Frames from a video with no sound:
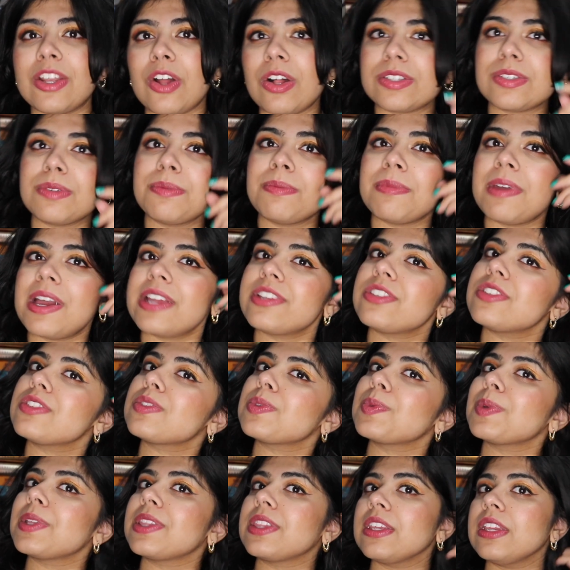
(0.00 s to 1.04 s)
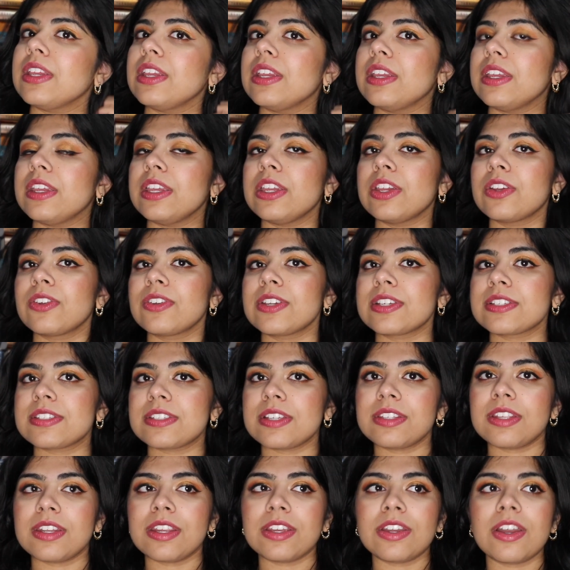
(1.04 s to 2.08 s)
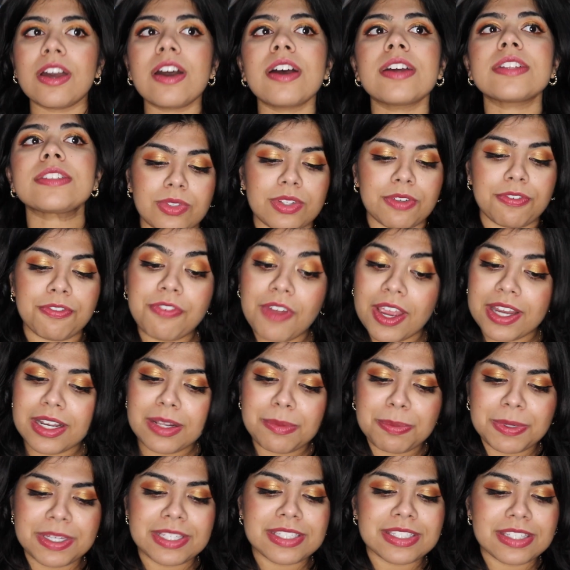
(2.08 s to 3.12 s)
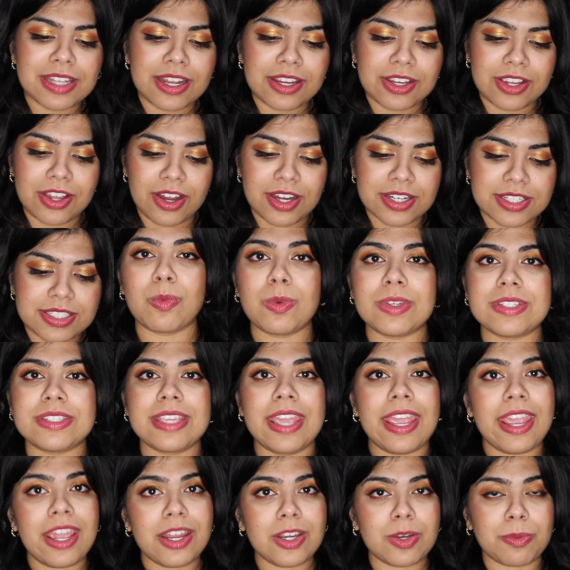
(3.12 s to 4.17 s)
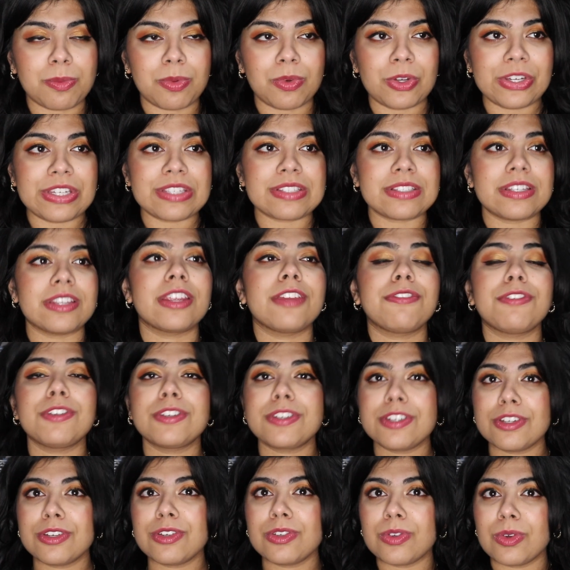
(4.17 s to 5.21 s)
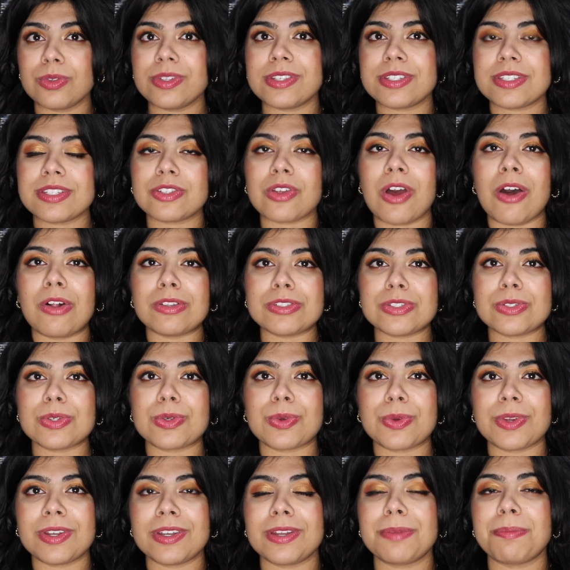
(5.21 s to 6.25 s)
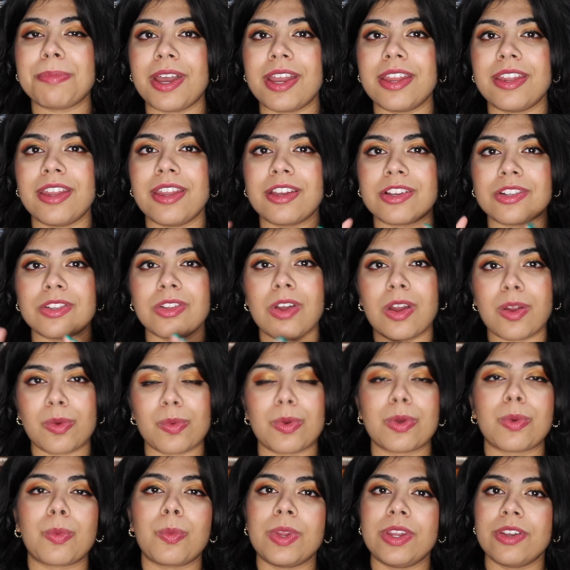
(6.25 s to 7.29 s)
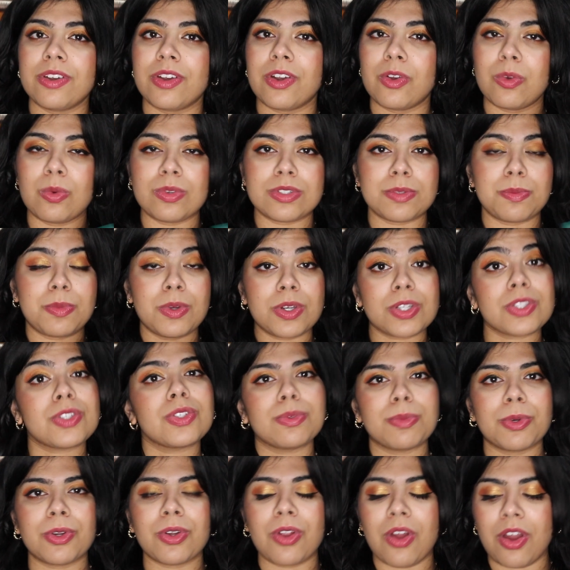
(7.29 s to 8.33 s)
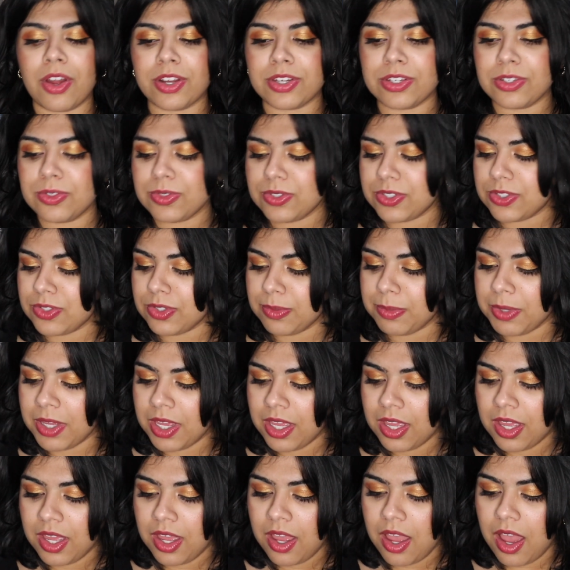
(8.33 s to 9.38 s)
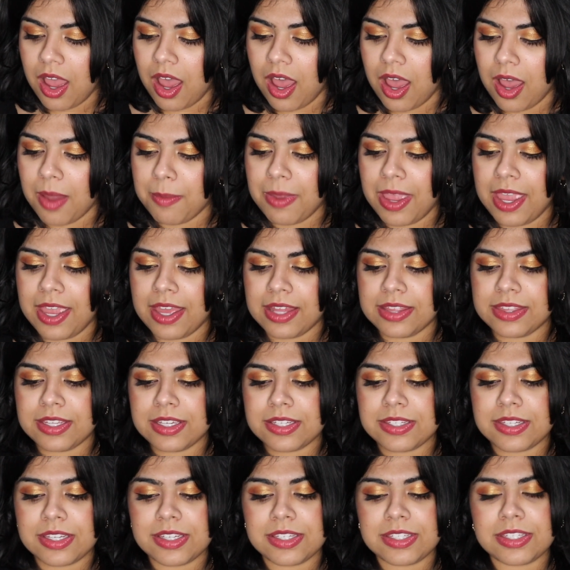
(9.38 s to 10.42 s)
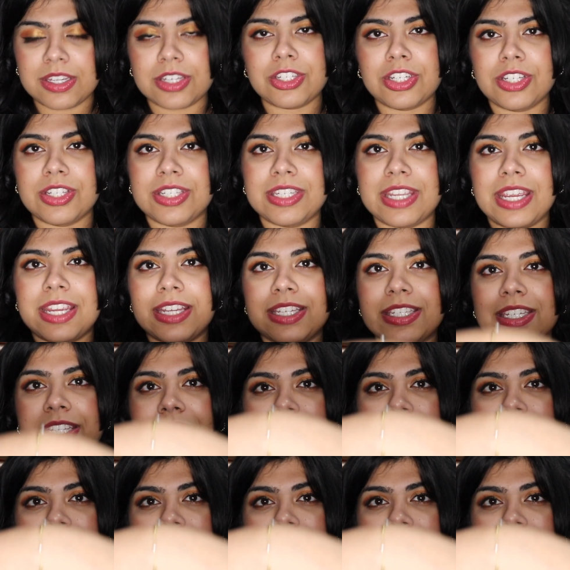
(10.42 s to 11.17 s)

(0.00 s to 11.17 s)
also matches with the earring set that I got. The final piece that I got was the Hannah bracelet. If you didn't know, this is also created by a clockwork reader who's a booktuber on YouTube. Um, and this is such a dainty